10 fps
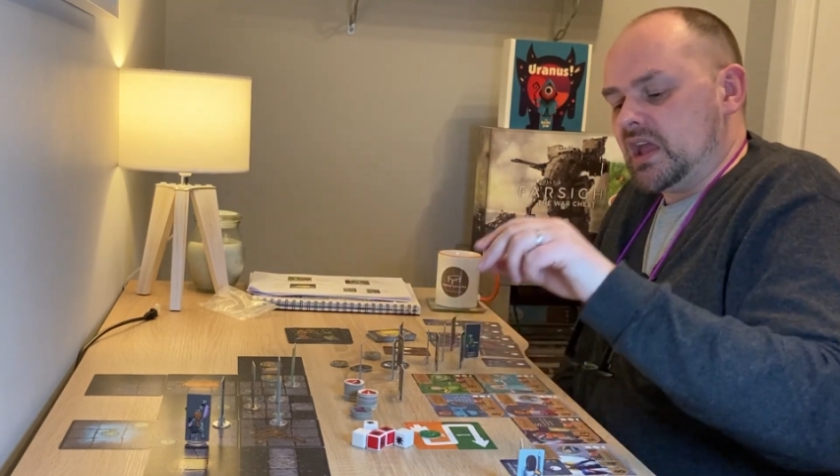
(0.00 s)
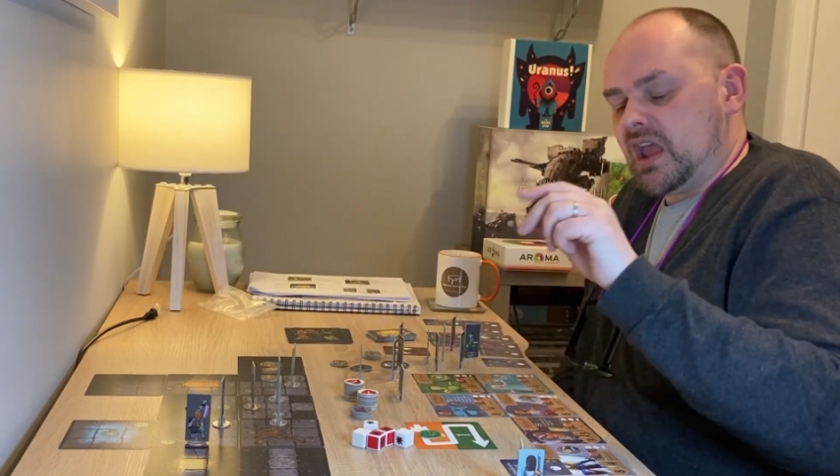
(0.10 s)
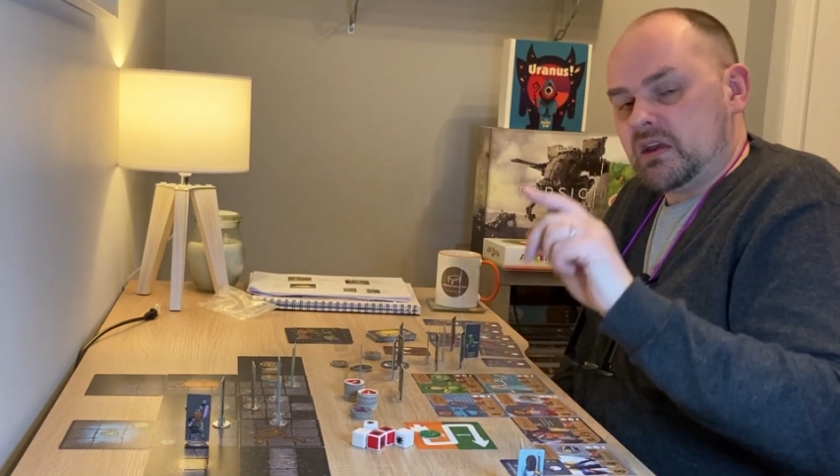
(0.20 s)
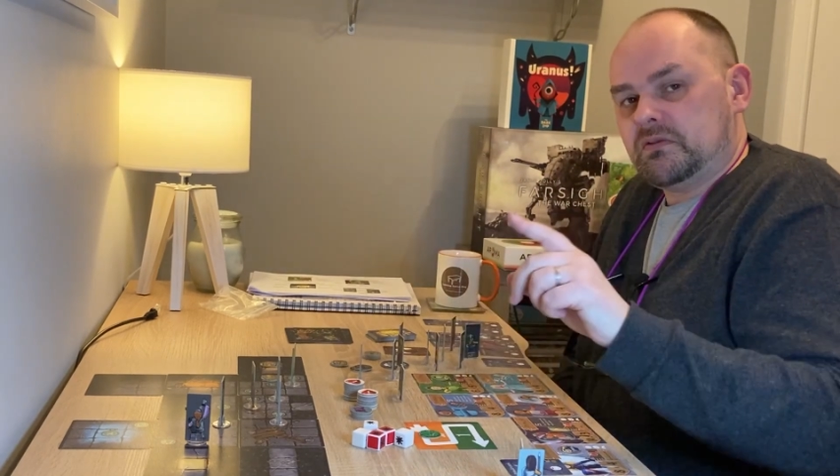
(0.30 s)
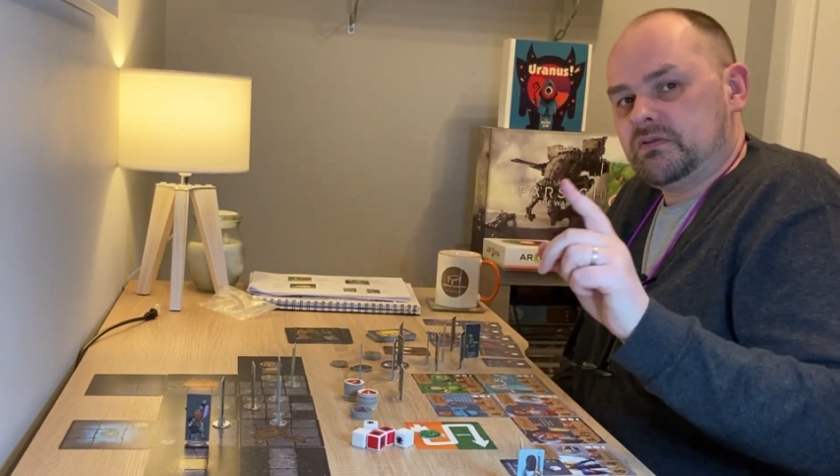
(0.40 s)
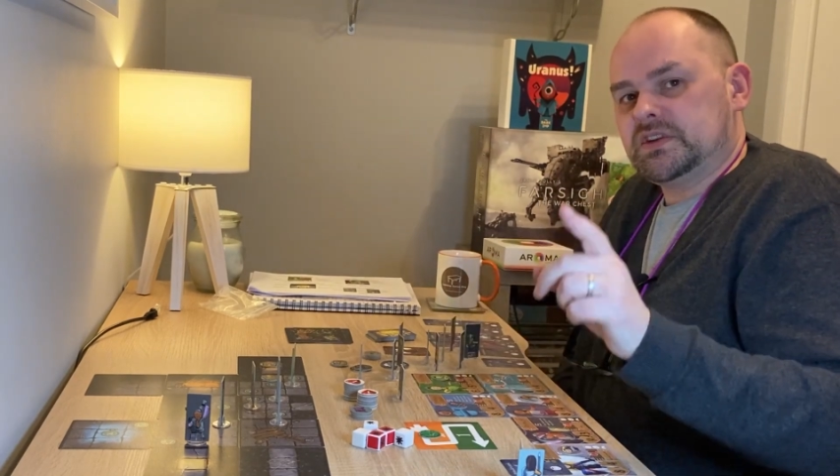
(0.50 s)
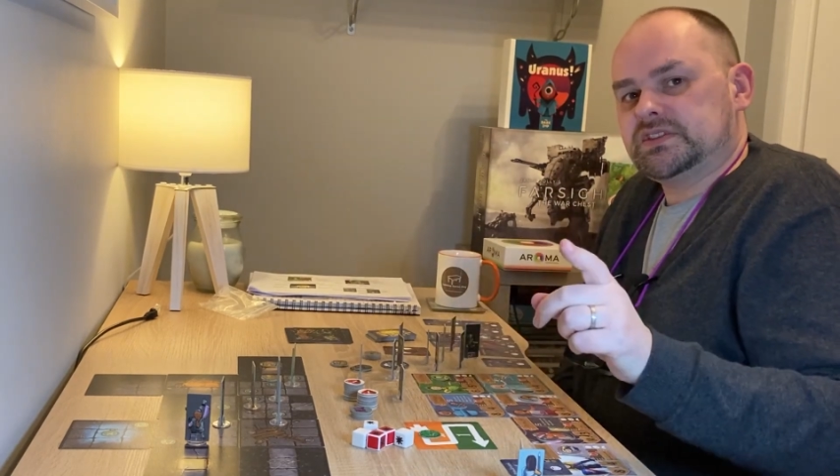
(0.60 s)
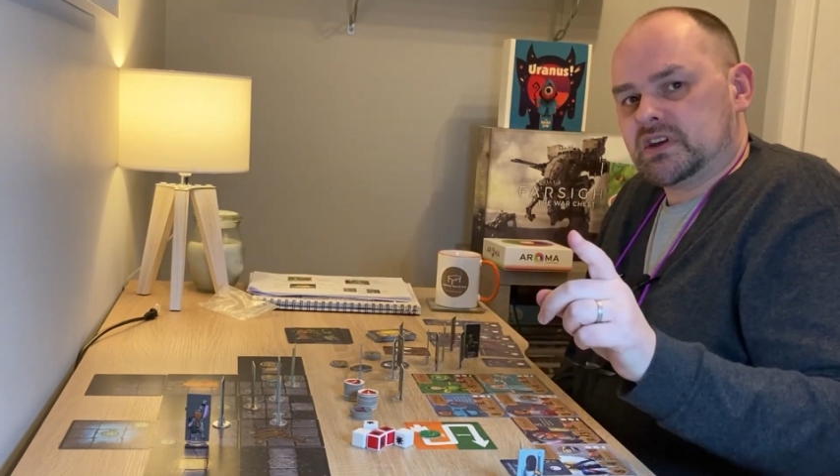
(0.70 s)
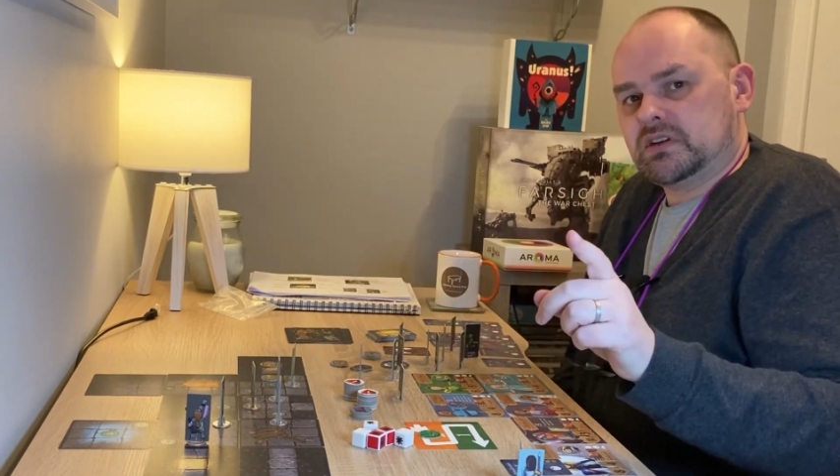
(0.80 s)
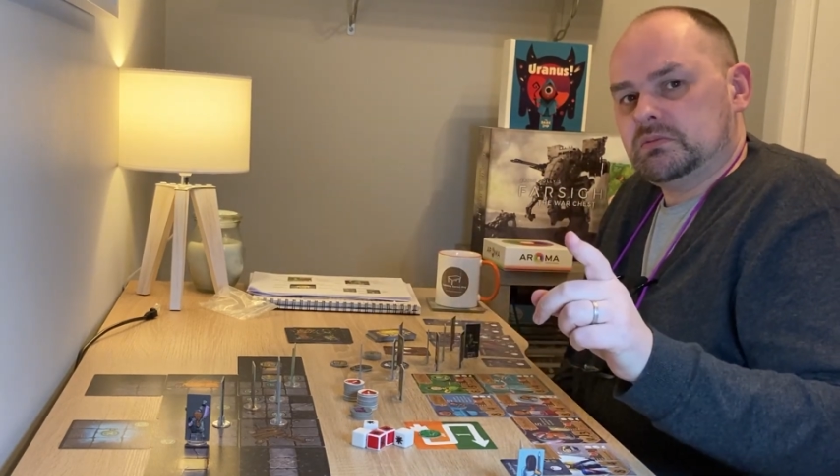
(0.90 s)
Every
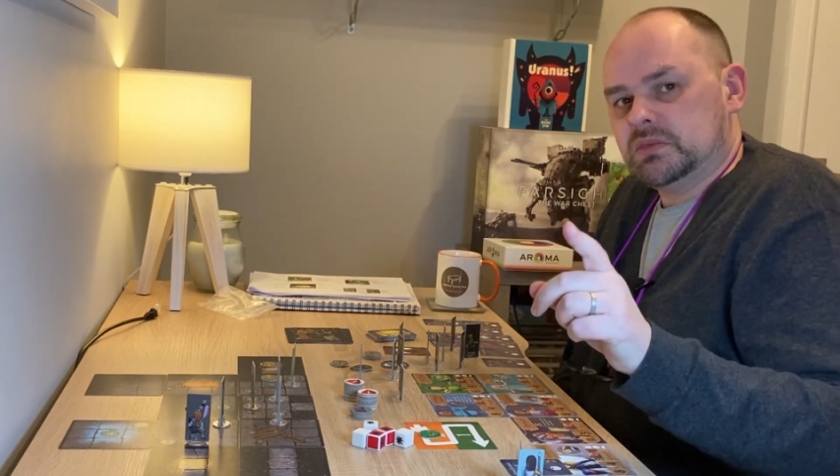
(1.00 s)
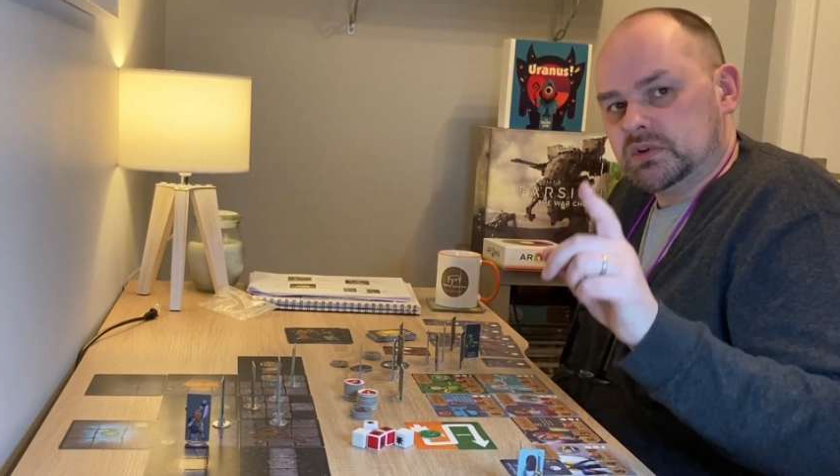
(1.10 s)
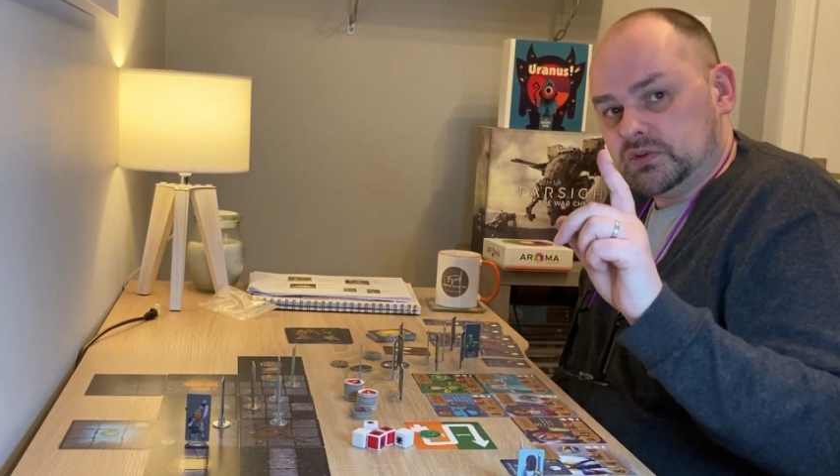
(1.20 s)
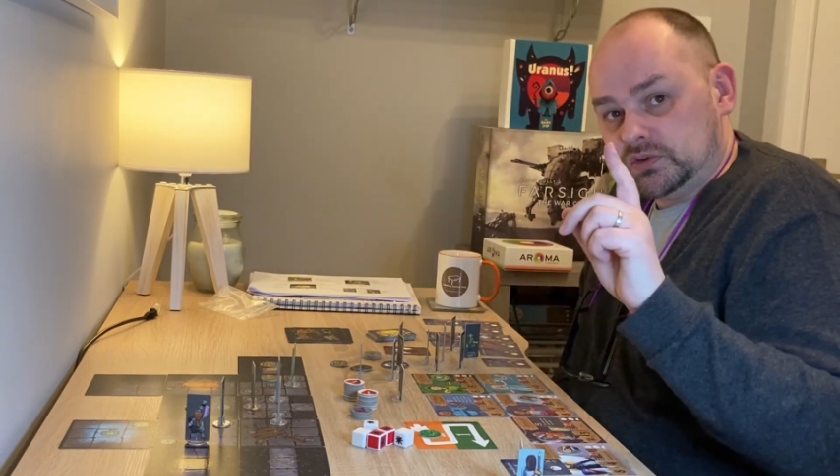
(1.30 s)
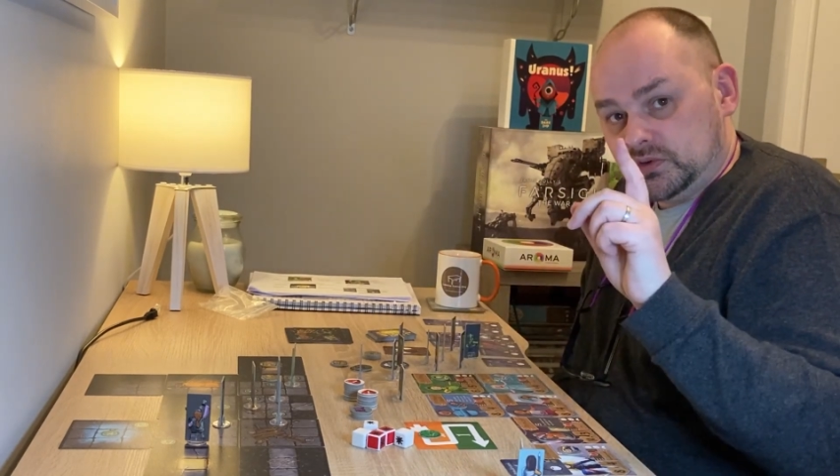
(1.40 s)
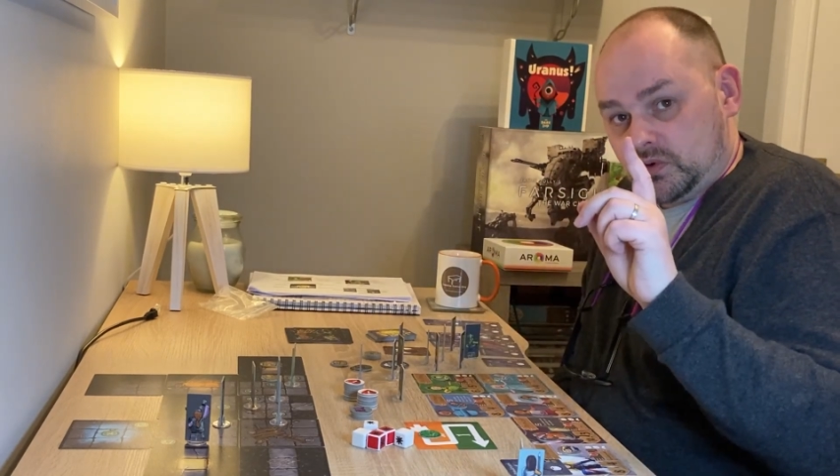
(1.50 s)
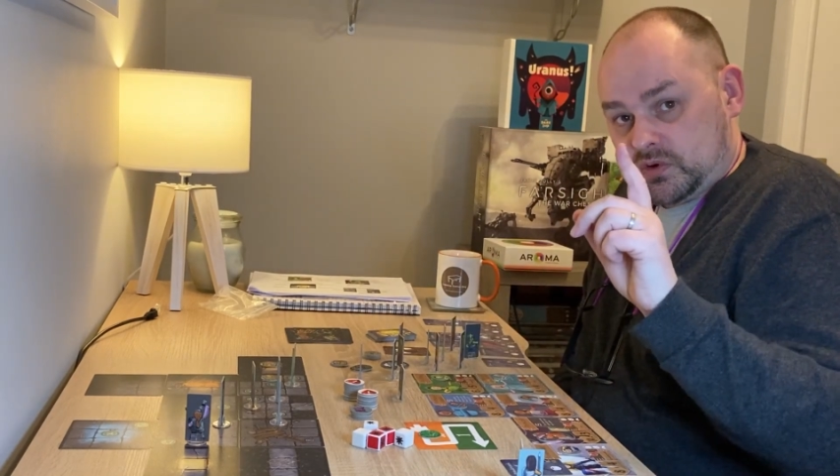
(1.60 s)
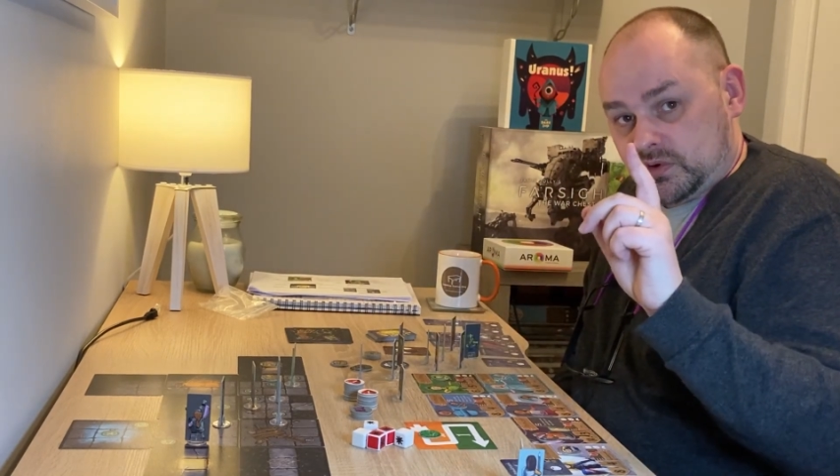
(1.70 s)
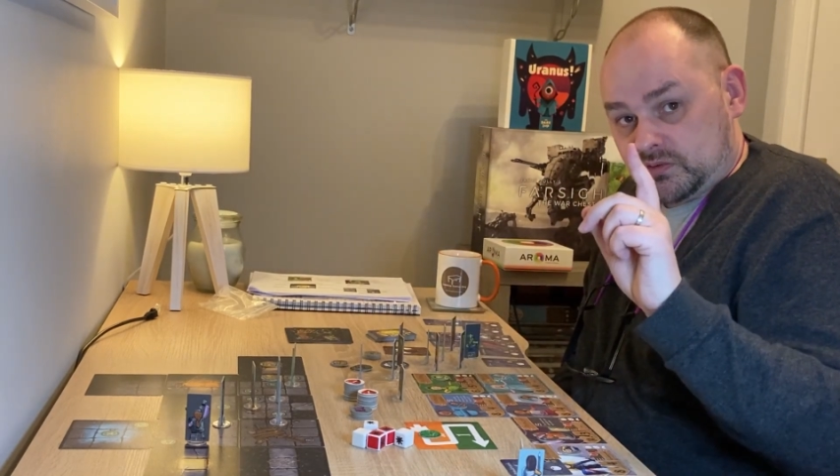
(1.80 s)
time on